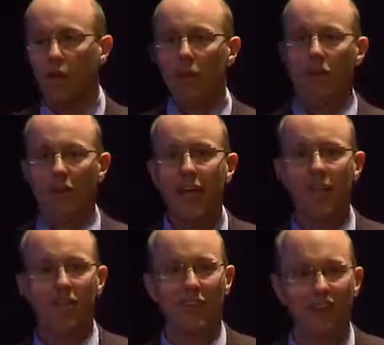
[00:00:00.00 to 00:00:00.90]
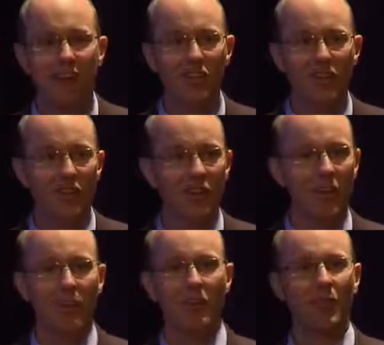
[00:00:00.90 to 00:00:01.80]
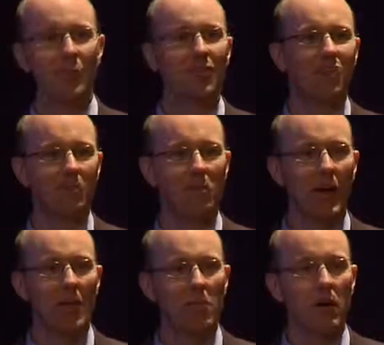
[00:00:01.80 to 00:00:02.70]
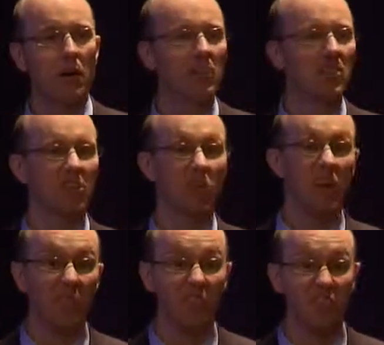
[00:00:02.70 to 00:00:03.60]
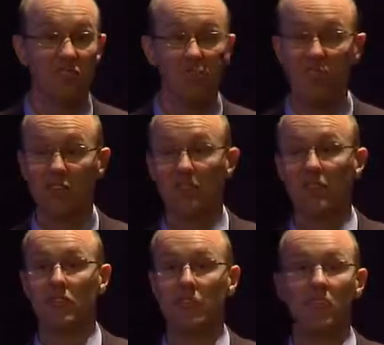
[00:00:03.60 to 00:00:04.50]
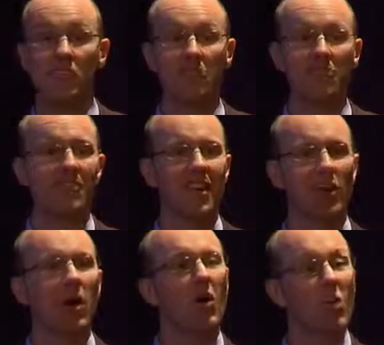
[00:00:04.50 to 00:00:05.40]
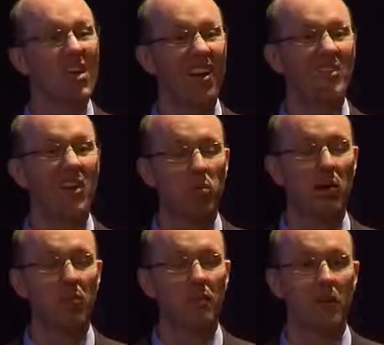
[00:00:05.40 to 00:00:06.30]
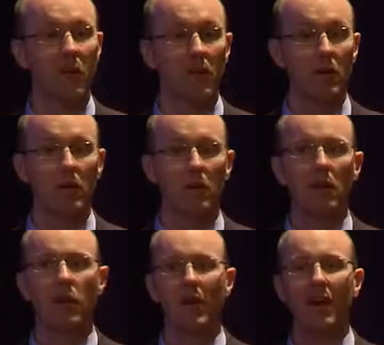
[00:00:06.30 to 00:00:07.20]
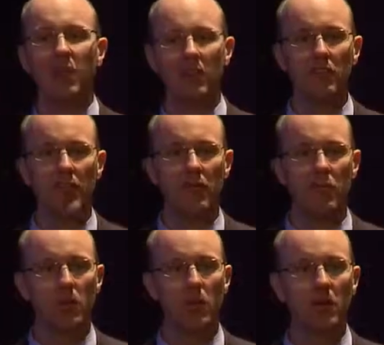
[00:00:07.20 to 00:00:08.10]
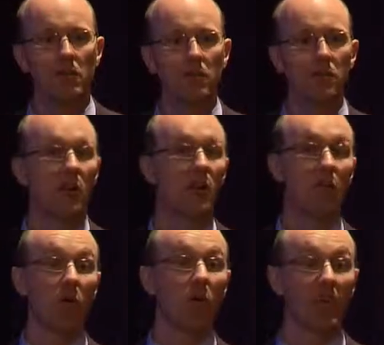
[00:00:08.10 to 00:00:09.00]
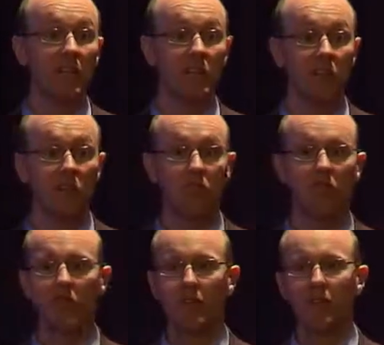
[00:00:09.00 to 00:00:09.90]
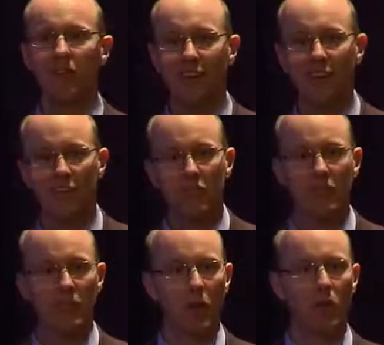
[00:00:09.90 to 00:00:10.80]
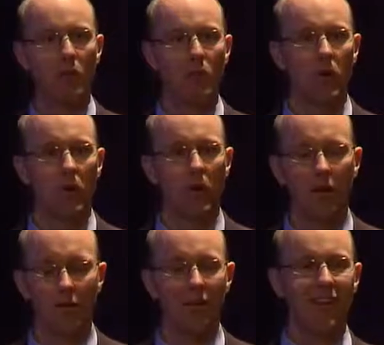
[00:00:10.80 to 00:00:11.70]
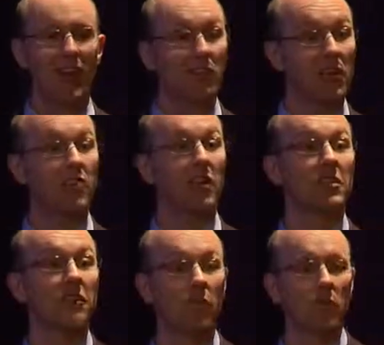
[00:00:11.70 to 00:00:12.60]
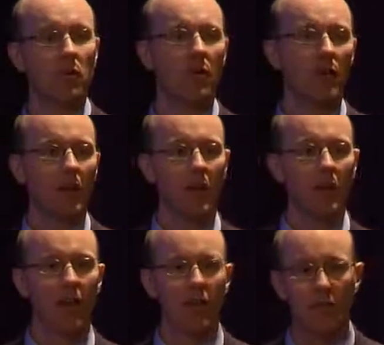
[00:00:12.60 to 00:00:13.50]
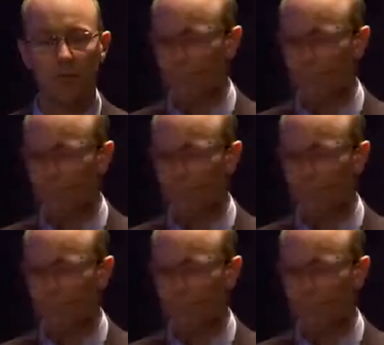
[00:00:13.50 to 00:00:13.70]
So here is the analogy, I guess, for decision-making biases. What I'm going to suggest to you for this session is that we are actually quite similar. We have these inherent biases. What we need to do is take a lesson from the lawn bowler and actually adjust for it like they do.